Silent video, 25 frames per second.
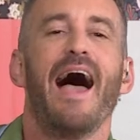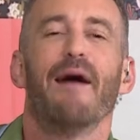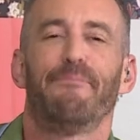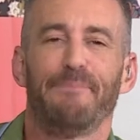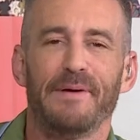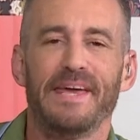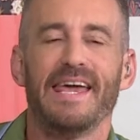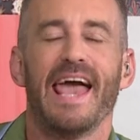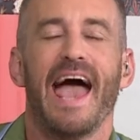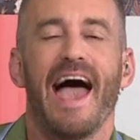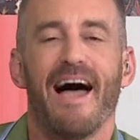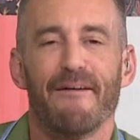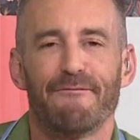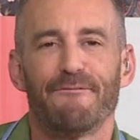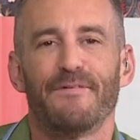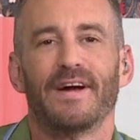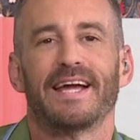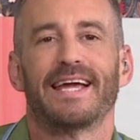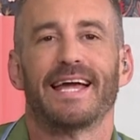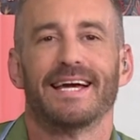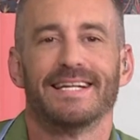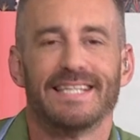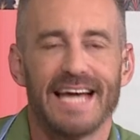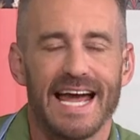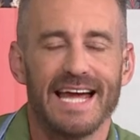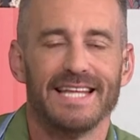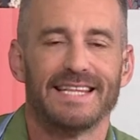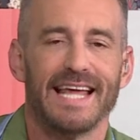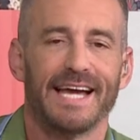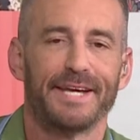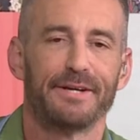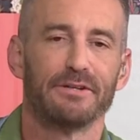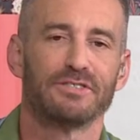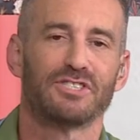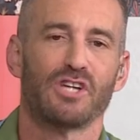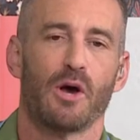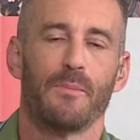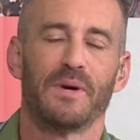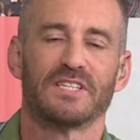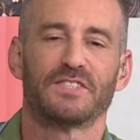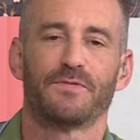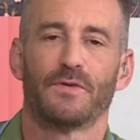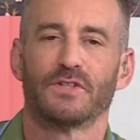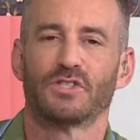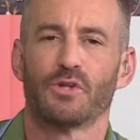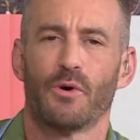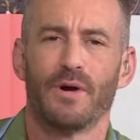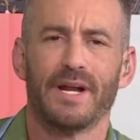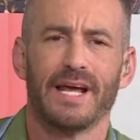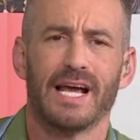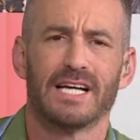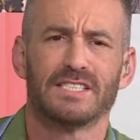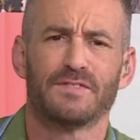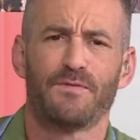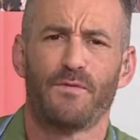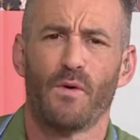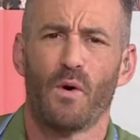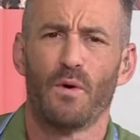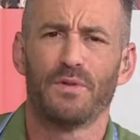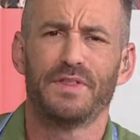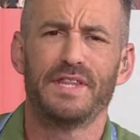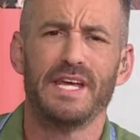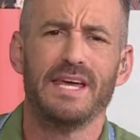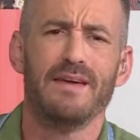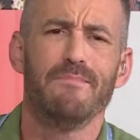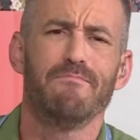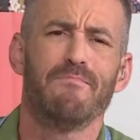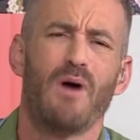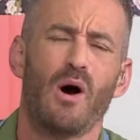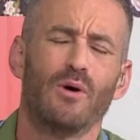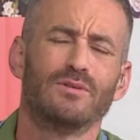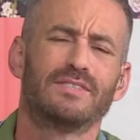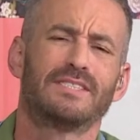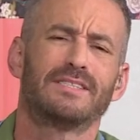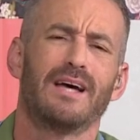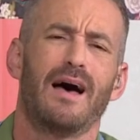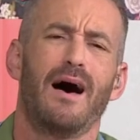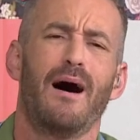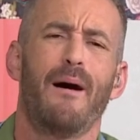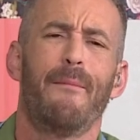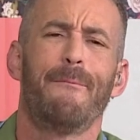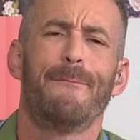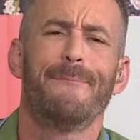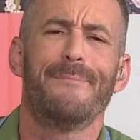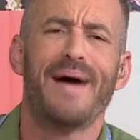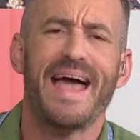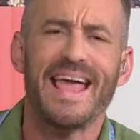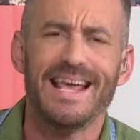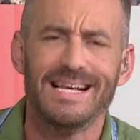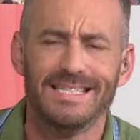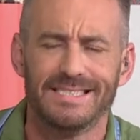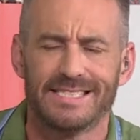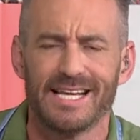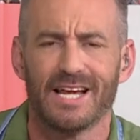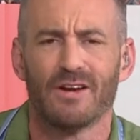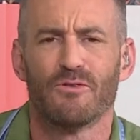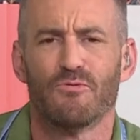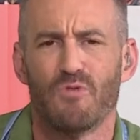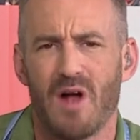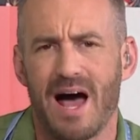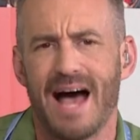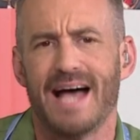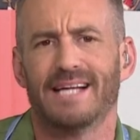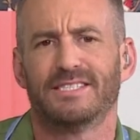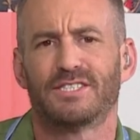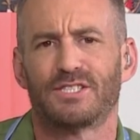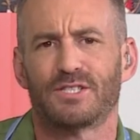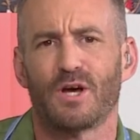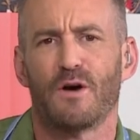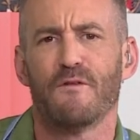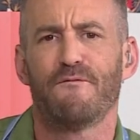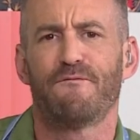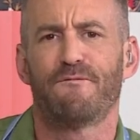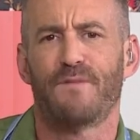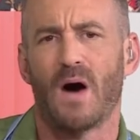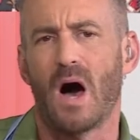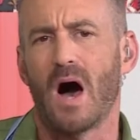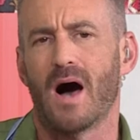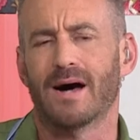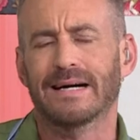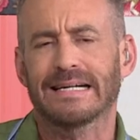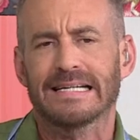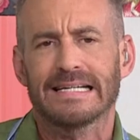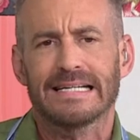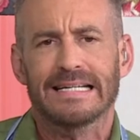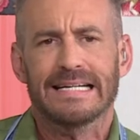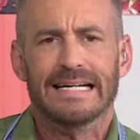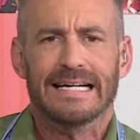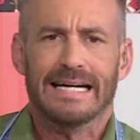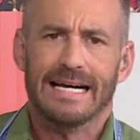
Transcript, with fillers: Happy Africa Day. Thank you so much for joining us for the most amazing ride so far.